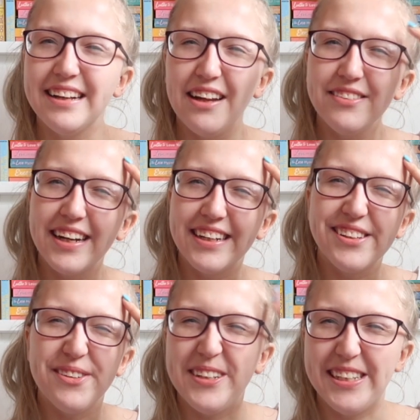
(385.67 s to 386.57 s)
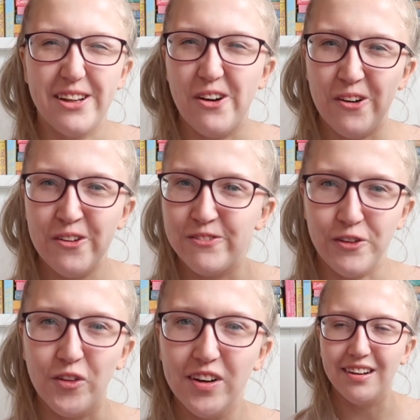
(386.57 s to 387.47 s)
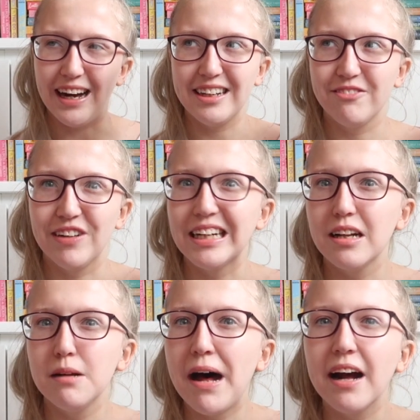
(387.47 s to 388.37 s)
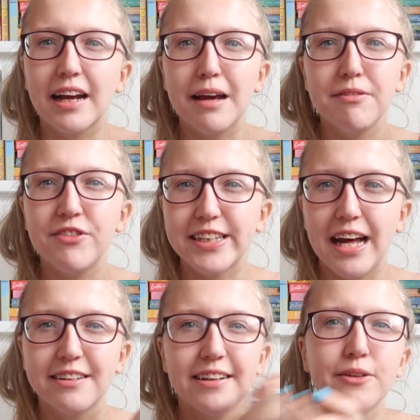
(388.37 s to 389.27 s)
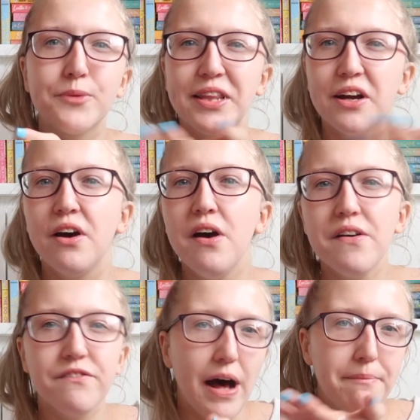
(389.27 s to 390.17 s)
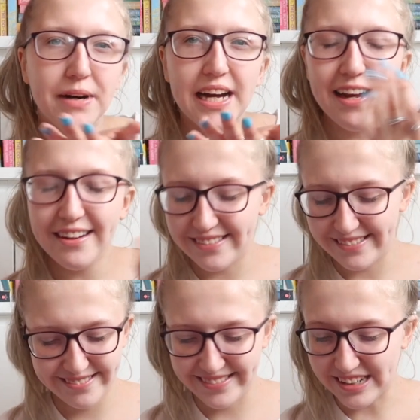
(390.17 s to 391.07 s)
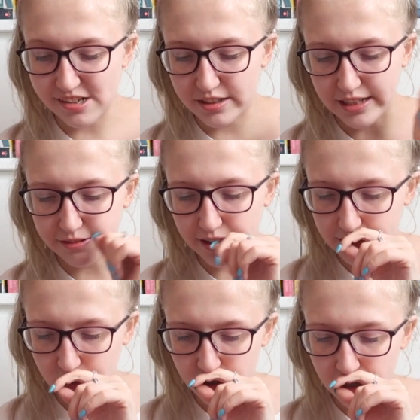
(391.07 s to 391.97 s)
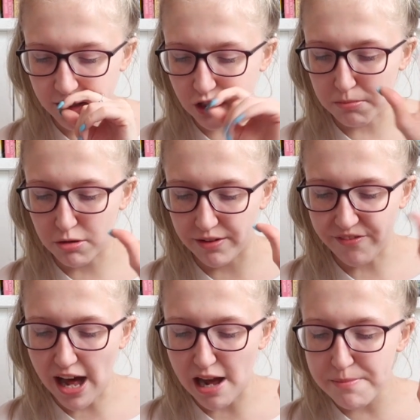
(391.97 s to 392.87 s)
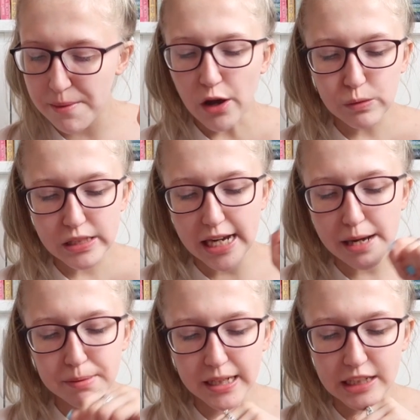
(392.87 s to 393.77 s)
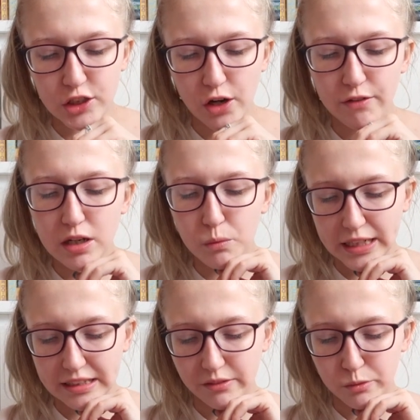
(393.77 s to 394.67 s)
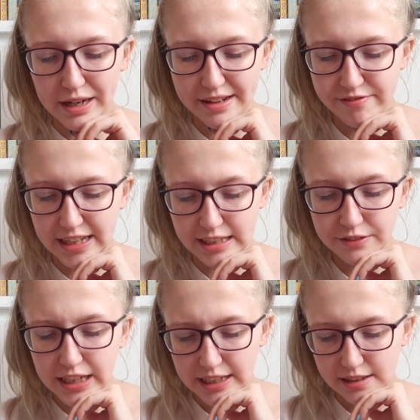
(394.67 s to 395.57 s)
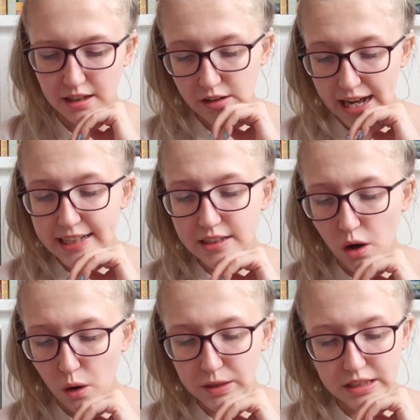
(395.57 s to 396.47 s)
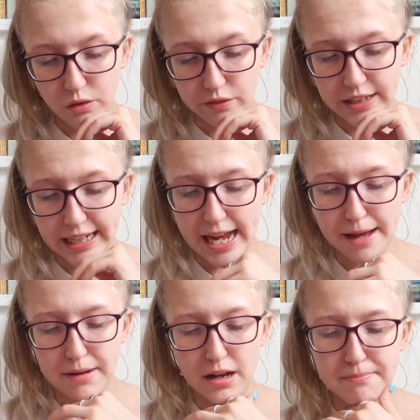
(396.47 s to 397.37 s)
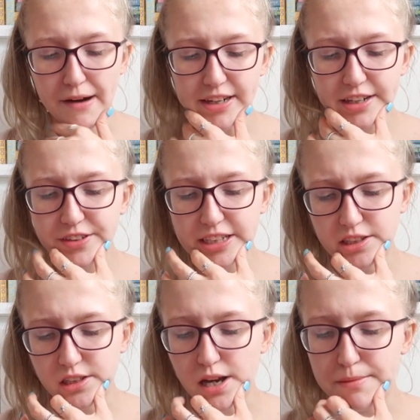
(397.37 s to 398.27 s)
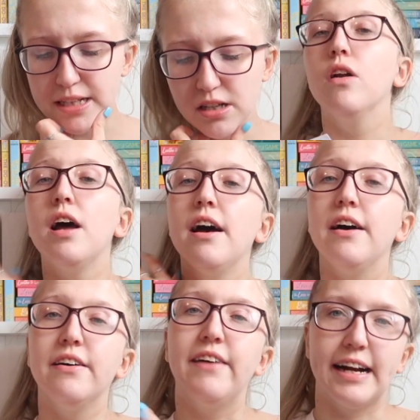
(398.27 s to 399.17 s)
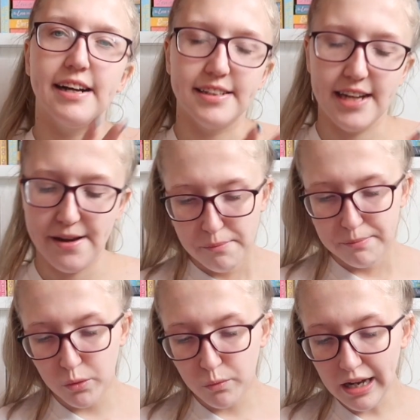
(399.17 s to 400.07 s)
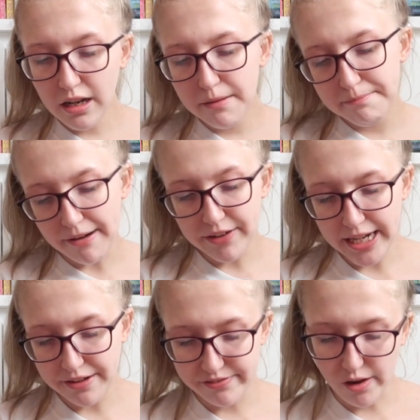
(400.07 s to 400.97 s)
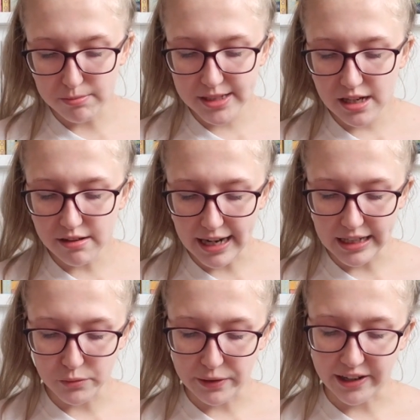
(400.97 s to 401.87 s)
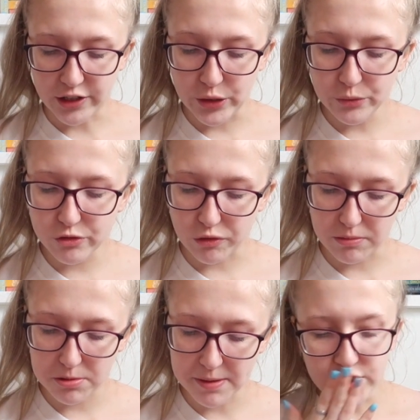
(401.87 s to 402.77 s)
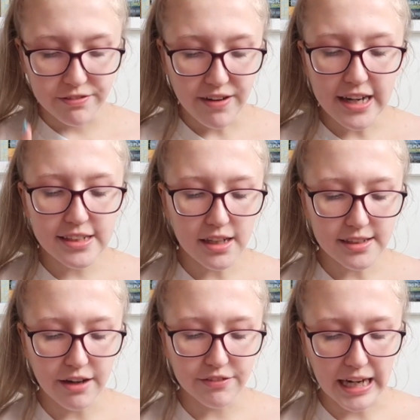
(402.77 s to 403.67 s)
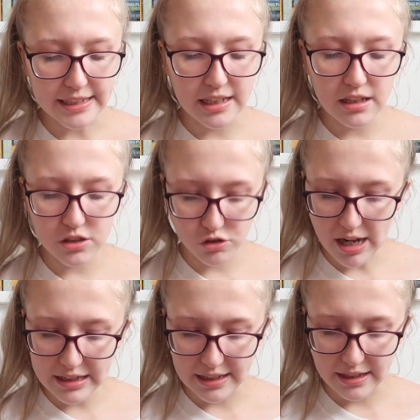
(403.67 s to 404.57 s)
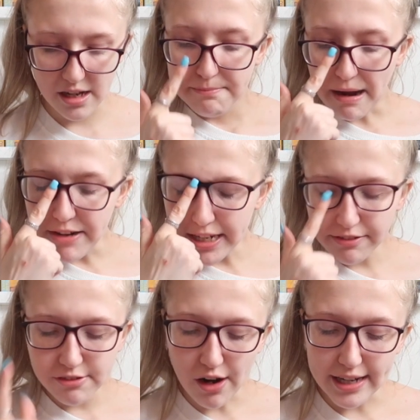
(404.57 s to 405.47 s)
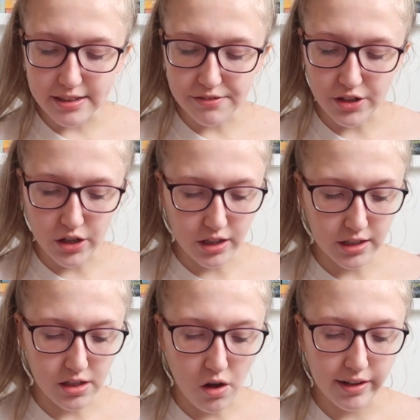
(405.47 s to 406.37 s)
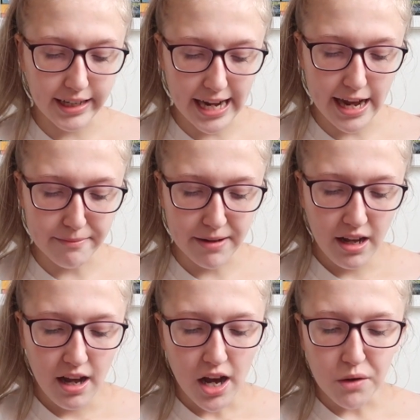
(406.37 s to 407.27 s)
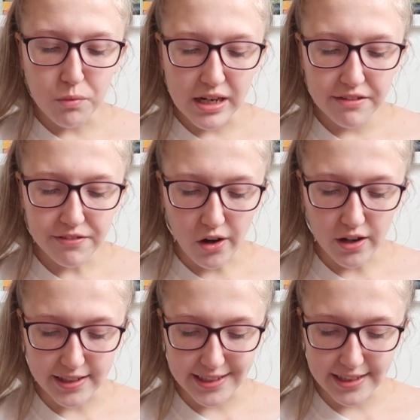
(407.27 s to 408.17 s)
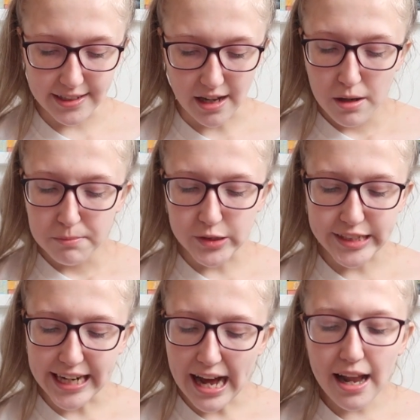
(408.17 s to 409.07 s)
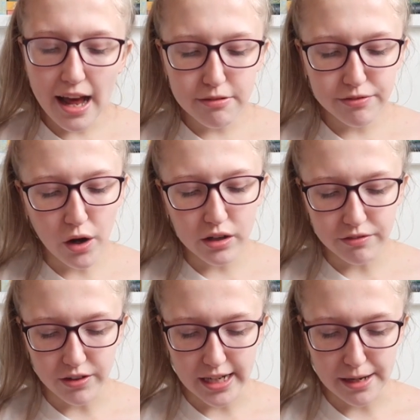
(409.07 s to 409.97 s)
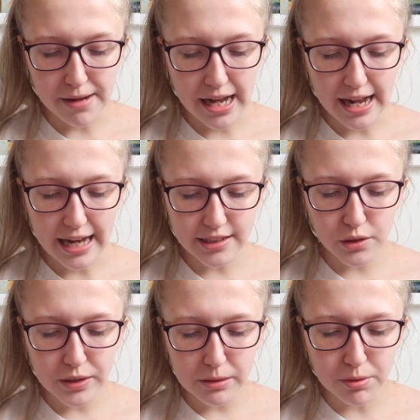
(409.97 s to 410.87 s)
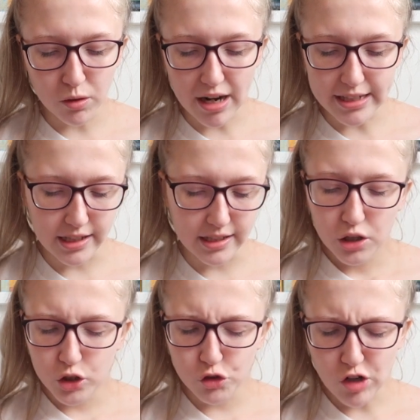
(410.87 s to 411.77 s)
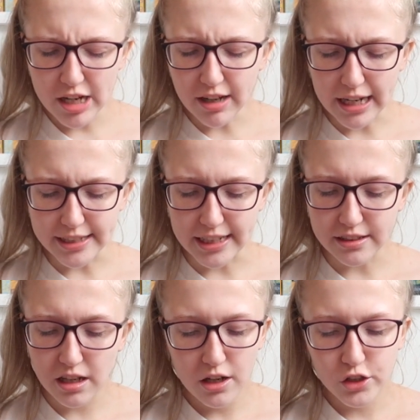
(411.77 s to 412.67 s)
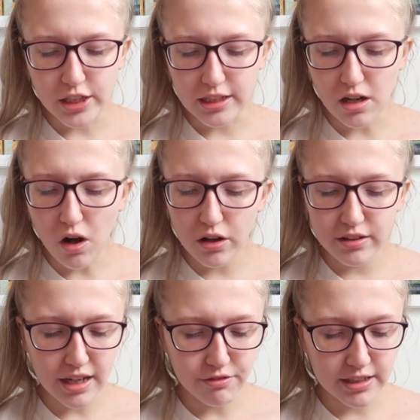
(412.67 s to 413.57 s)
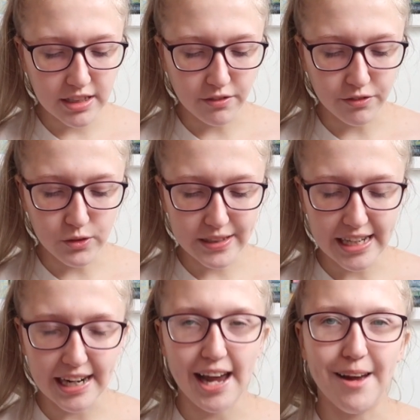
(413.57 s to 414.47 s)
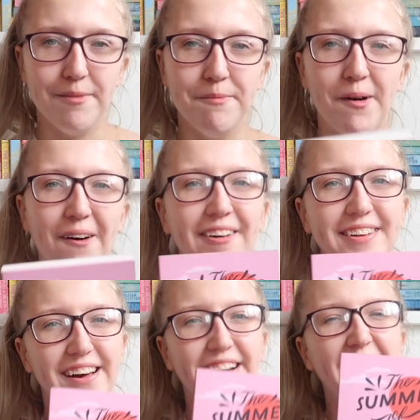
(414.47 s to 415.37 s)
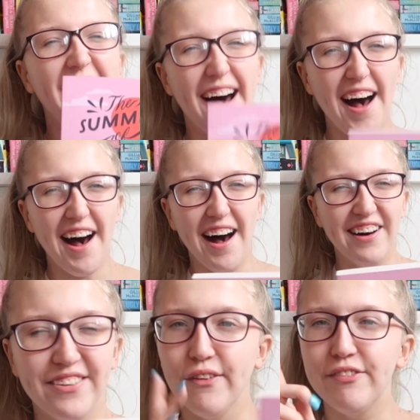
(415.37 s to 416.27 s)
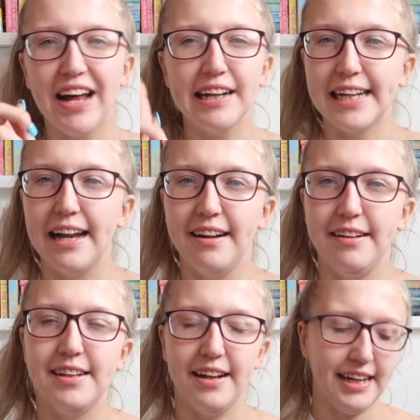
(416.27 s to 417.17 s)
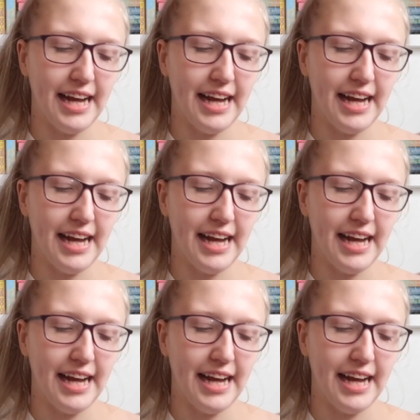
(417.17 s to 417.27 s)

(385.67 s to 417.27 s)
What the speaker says: sounds like it's going to be so fun, like reading about a game of Assassins with the family. This just sounds like such a summery vibe. That will take place during the week of wedding festivities. Claire's always loved the game and Meredith is determined to honour her legacy. But when Meredith forms an alliance with a cute groomsman, she finds herself getting distracted. Meredith tries to focus on the game and win it for her sister, but she can't help falling for him, and as the week progresses, she realises she's not only at risk of losing the game, but also her heart. Love that sentence at the